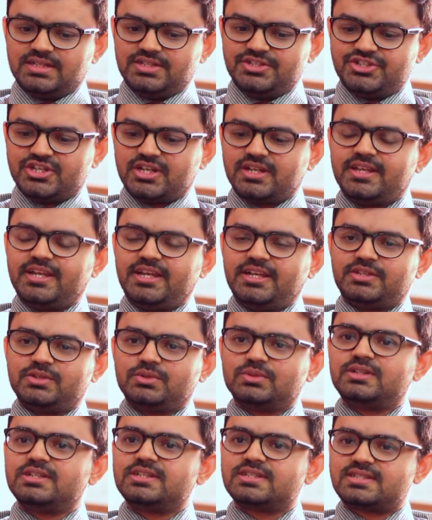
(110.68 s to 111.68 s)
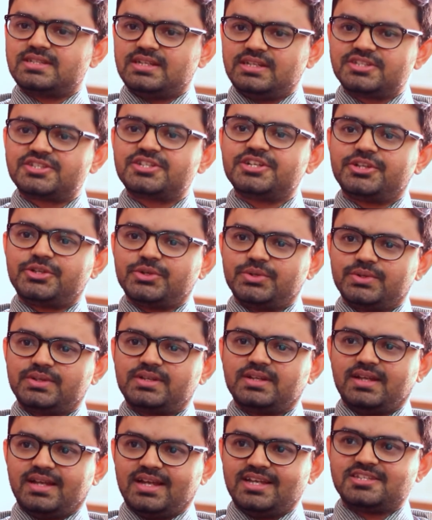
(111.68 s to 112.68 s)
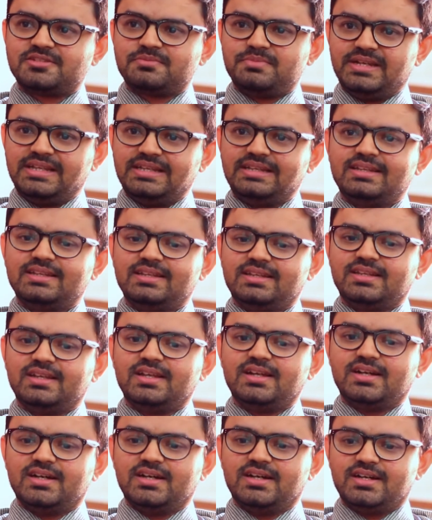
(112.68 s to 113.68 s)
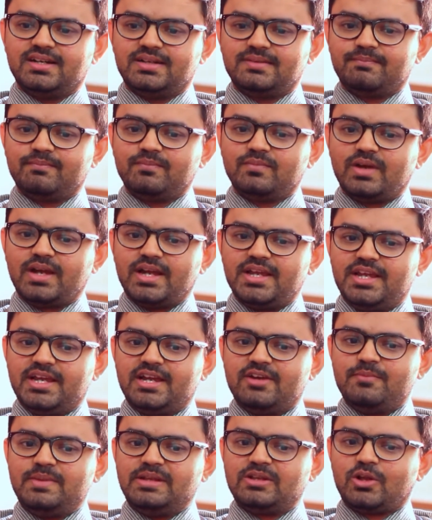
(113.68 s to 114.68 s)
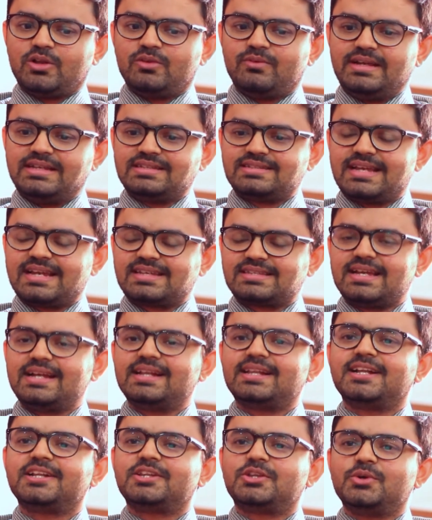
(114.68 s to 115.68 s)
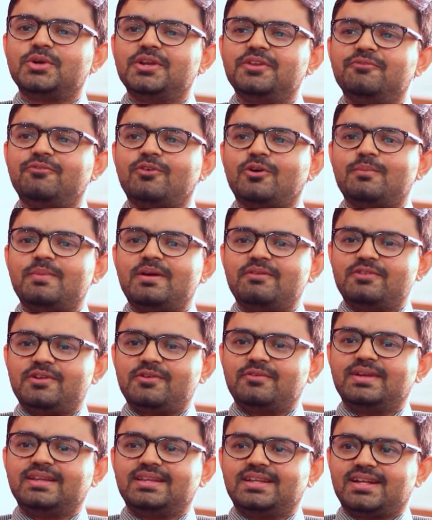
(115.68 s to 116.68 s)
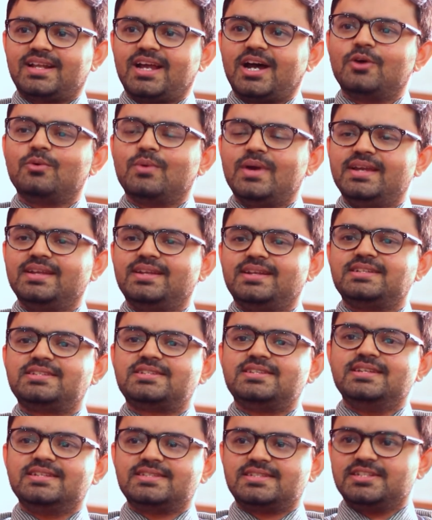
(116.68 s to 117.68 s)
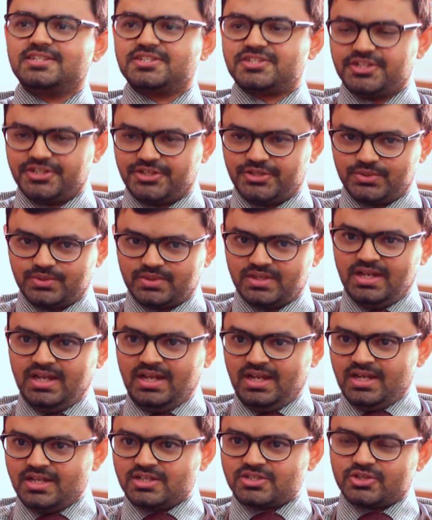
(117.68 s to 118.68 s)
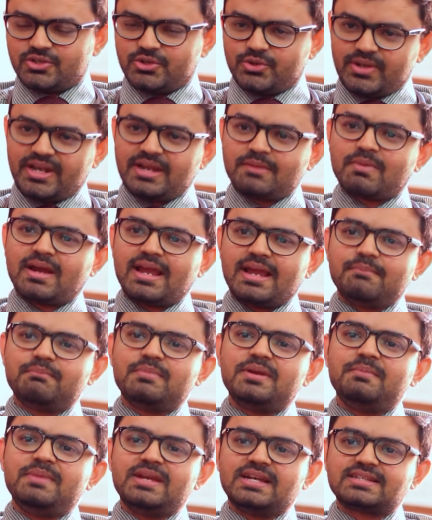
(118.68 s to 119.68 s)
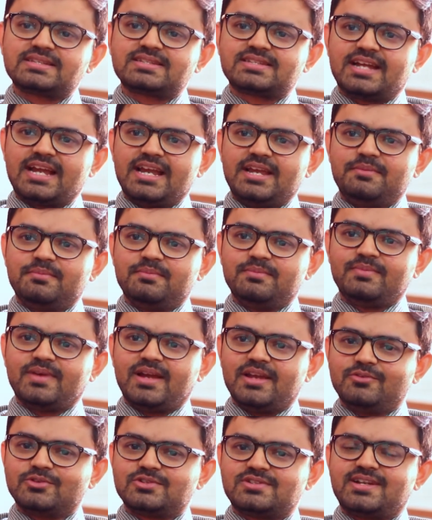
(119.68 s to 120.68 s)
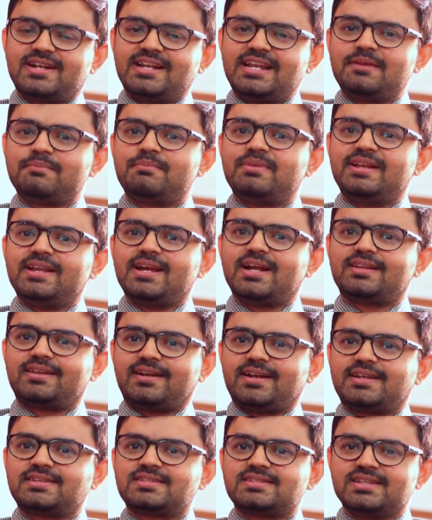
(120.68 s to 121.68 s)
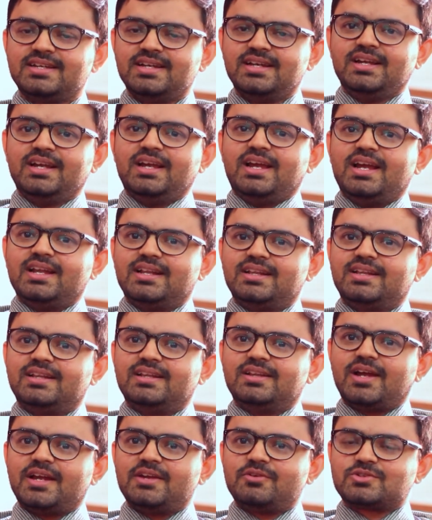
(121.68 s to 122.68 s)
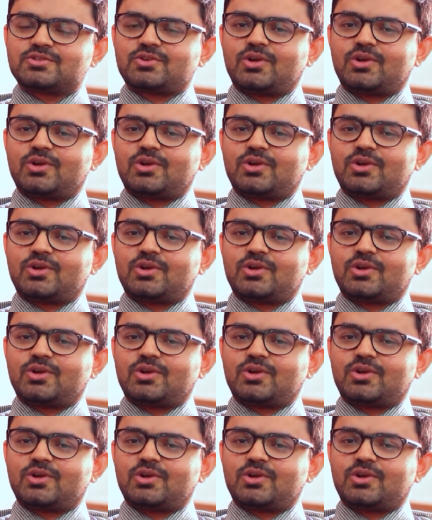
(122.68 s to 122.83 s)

Journey to this institute has been, I have been always excited to inform everyone that how I reached this institute. So during my MBBS time, I was reading pediatrics, and I was